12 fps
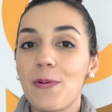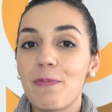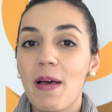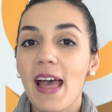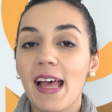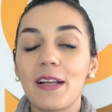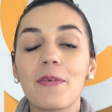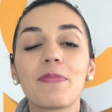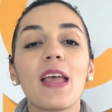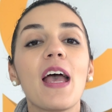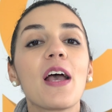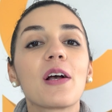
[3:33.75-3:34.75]
so mad?
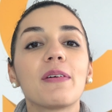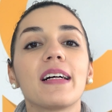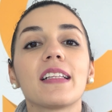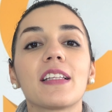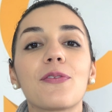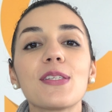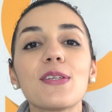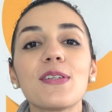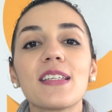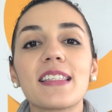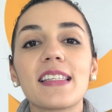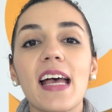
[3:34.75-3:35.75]
Well, the
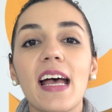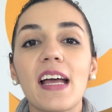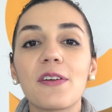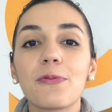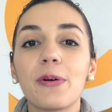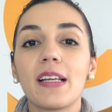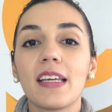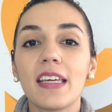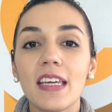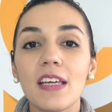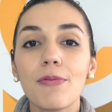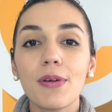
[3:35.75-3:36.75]
reason is that when
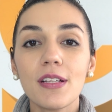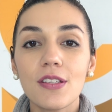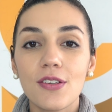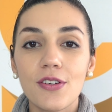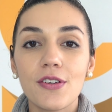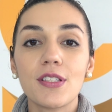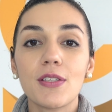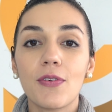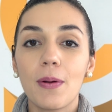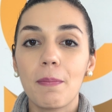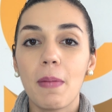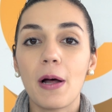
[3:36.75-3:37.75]
he returns
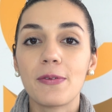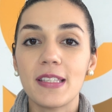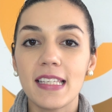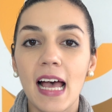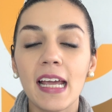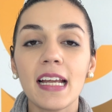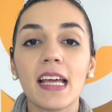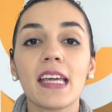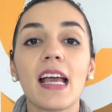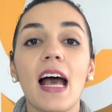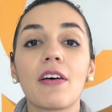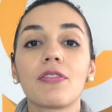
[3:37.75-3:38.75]
from Mount
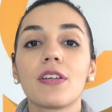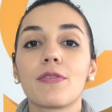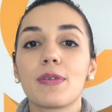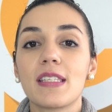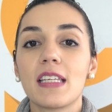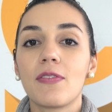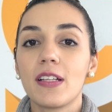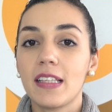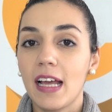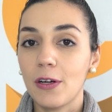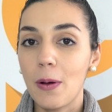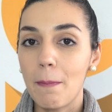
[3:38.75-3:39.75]
Sinai after
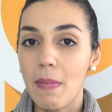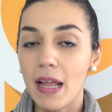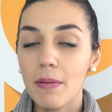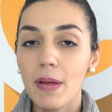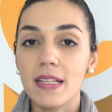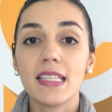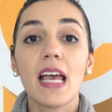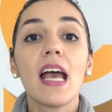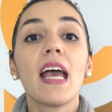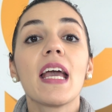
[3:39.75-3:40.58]
receiving the commandments,